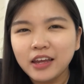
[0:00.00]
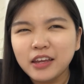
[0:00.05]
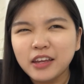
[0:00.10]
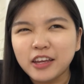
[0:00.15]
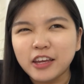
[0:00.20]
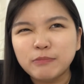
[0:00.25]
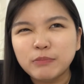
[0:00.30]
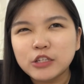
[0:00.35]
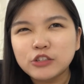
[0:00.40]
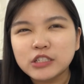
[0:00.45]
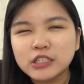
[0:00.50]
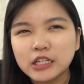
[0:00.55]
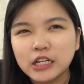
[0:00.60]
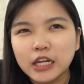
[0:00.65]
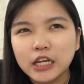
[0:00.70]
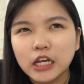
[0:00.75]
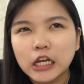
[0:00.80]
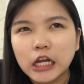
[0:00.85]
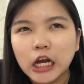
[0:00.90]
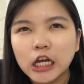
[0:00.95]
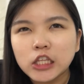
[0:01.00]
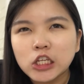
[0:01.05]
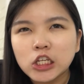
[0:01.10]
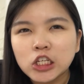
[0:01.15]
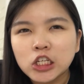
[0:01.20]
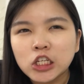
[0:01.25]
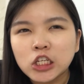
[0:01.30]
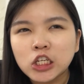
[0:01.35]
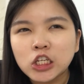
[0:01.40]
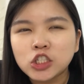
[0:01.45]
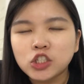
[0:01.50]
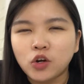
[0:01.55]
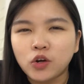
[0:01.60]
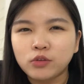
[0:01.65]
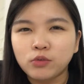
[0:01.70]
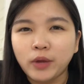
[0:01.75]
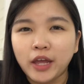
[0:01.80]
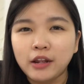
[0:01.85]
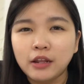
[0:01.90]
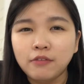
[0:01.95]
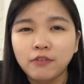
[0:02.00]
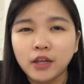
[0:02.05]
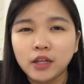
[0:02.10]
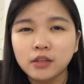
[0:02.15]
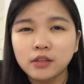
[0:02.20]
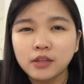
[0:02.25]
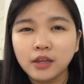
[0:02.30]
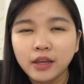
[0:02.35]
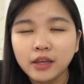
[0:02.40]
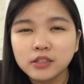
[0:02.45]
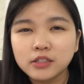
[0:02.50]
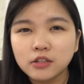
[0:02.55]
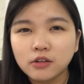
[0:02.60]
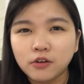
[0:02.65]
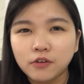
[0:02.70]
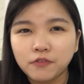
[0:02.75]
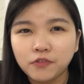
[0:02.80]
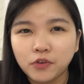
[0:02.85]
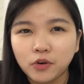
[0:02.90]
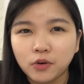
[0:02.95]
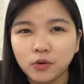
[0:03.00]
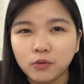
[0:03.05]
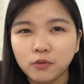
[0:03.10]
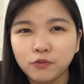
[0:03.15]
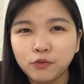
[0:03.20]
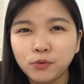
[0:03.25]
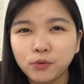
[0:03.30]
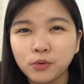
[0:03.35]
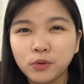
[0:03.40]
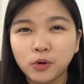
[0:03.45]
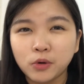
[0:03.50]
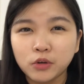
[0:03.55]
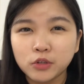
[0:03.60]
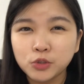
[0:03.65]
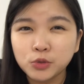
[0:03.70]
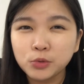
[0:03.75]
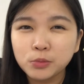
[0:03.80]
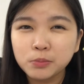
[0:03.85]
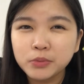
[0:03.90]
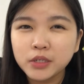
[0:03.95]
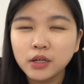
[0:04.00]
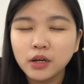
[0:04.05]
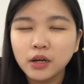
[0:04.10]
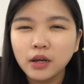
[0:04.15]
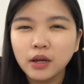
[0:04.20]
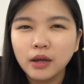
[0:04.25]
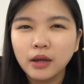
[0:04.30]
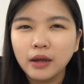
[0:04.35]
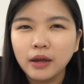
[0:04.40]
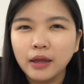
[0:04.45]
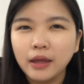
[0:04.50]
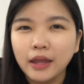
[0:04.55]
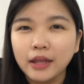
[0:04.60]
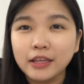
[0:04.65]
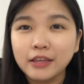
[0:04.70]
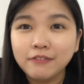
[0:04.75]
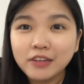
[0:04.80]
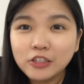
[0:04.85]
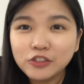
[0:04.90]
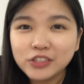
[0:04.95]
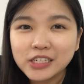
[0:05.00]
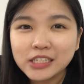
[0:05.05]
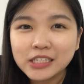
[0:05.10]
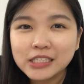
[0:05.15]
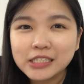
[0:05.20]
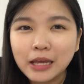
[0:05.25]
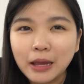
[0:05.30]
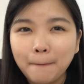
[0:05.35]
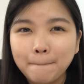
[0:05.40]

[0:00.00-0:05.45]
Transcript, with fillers: It can be treated like a garnish or to elevate taste of your food or your soup and even drinks.